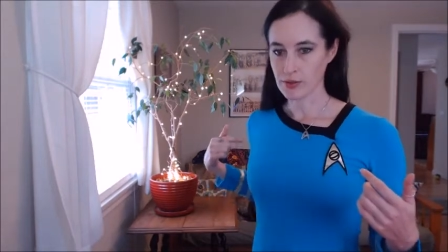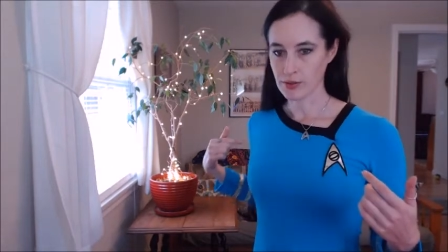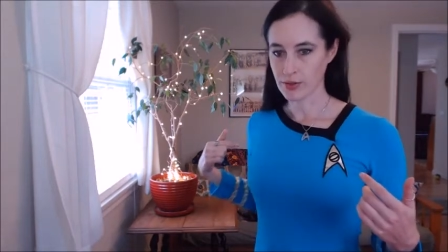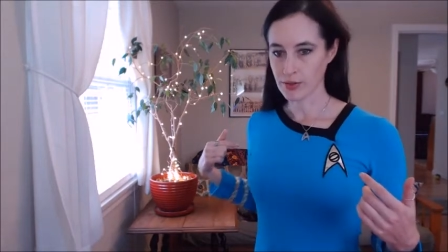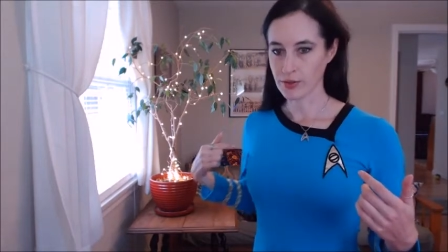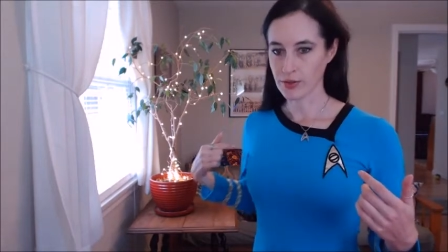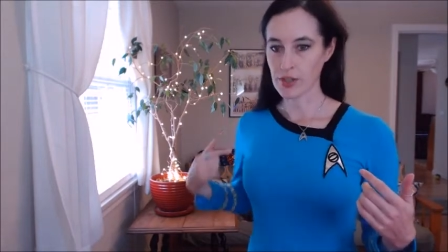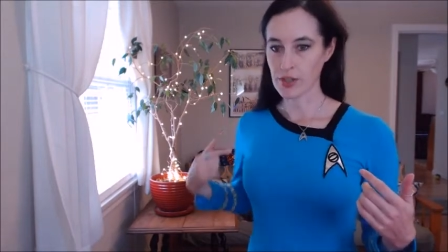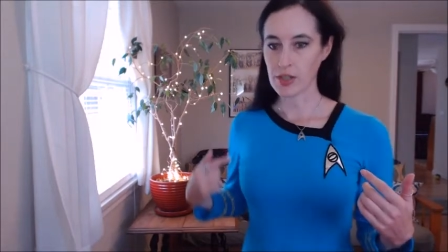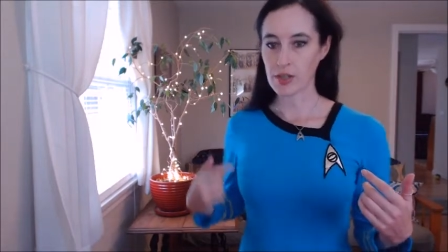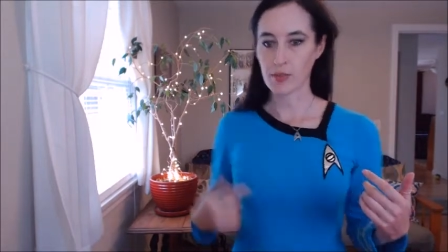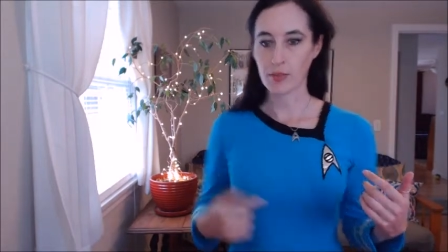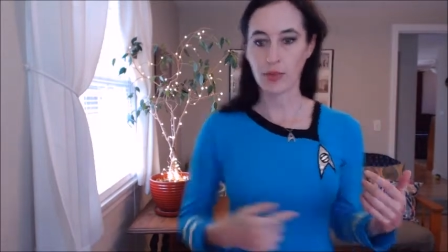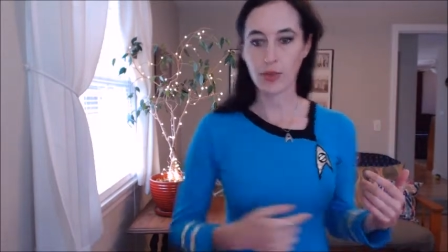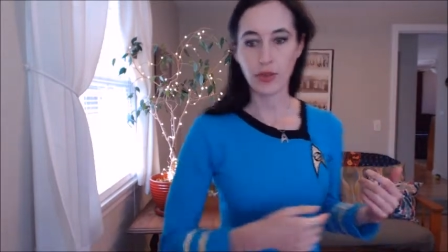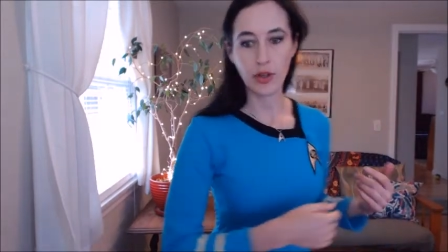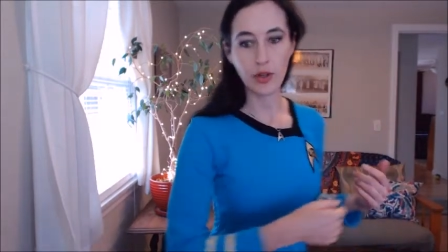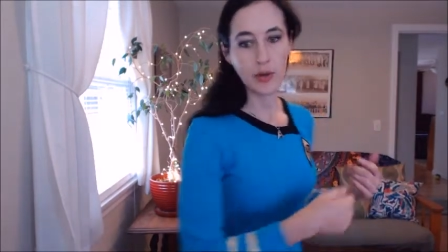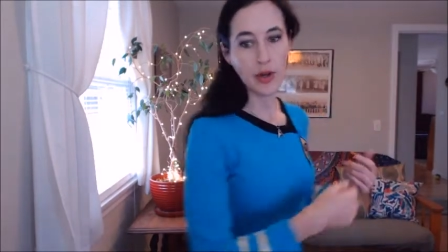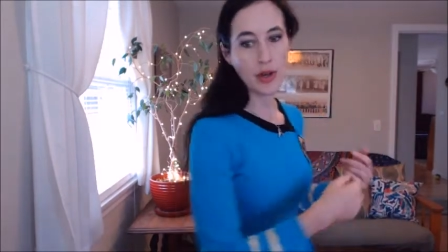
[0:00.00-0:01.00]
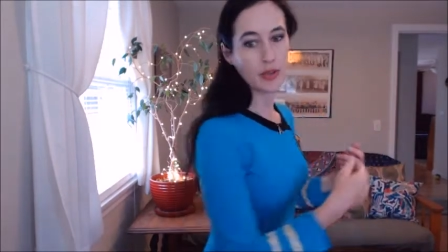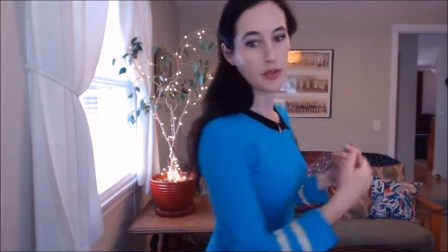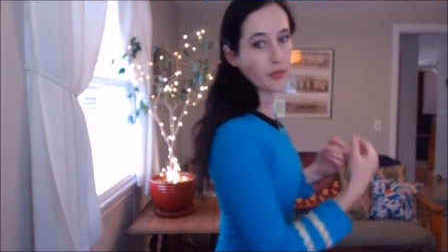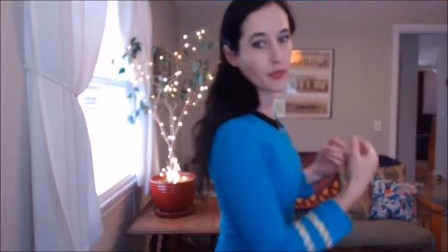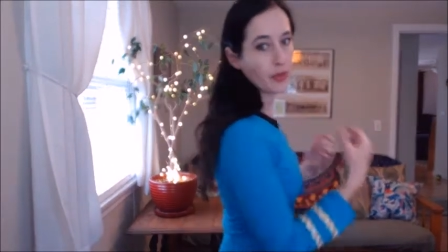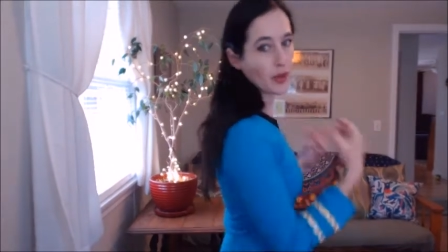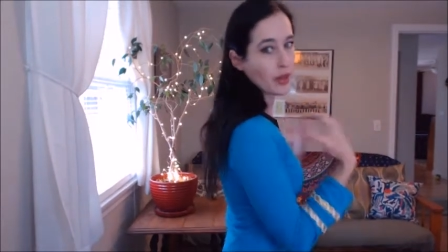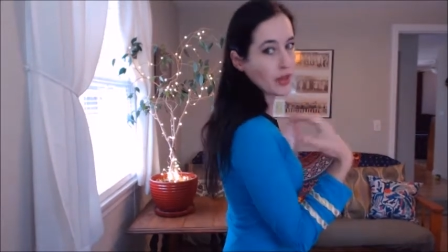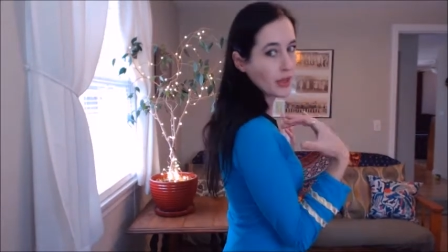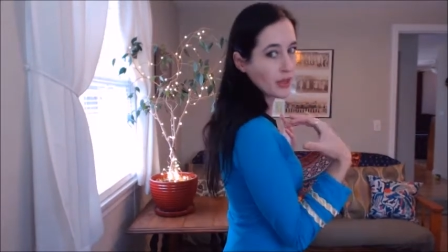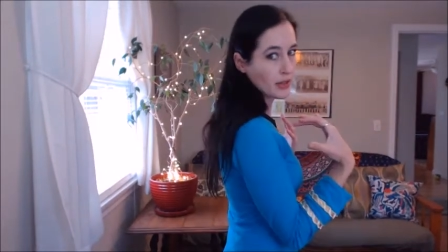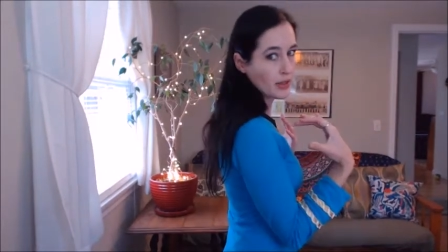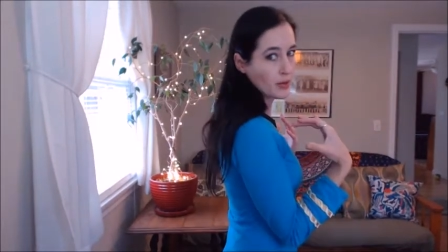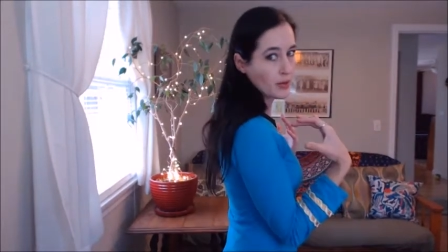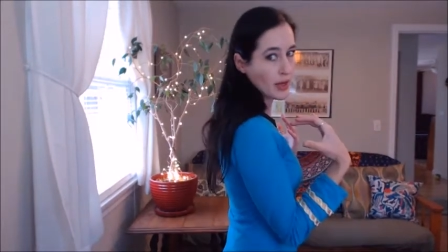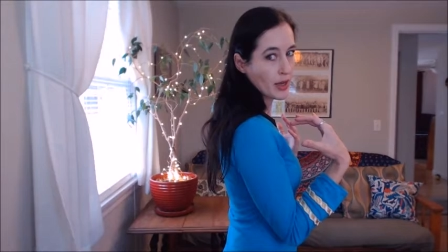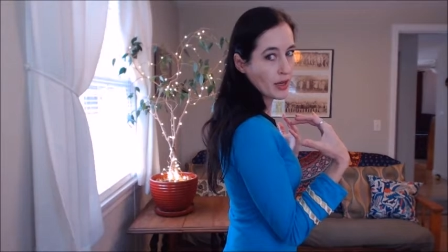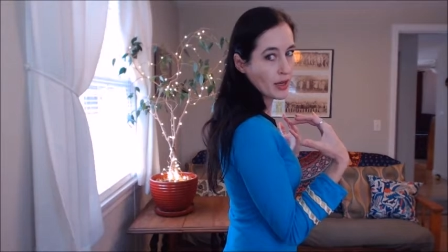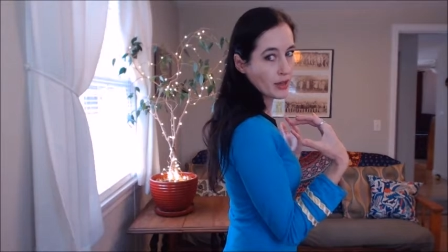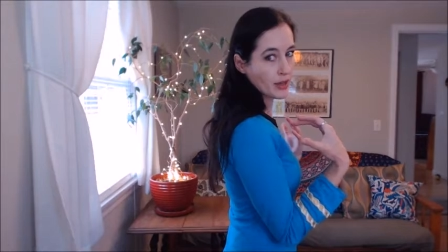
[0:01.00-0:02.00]
seams around the front and the
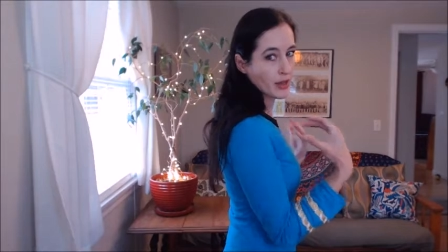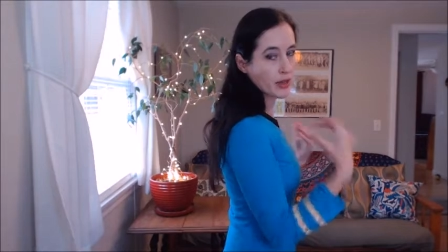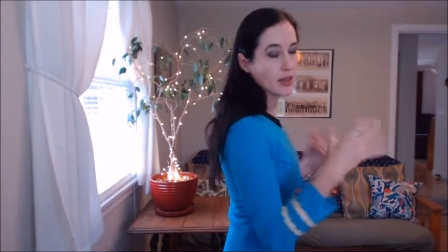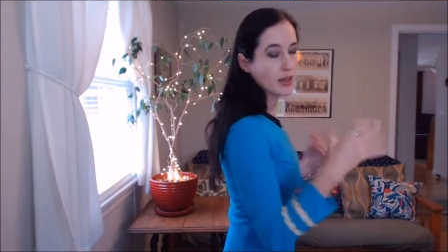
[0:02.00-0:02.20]
back,